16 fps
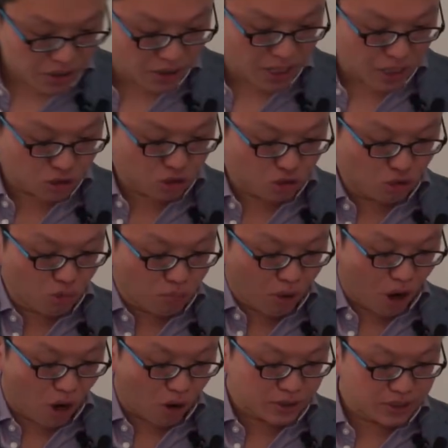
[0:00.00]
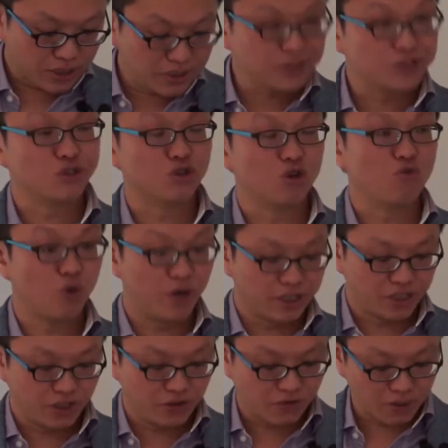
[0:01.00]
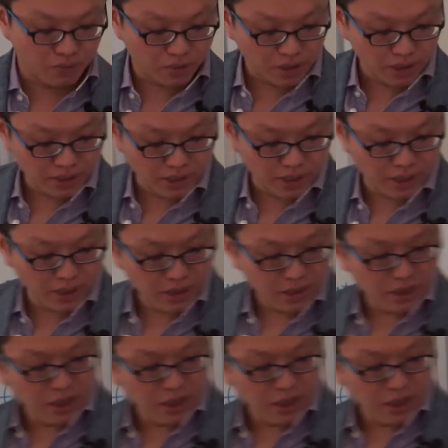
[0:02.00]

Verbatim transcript: there are two parts in the software-defined product,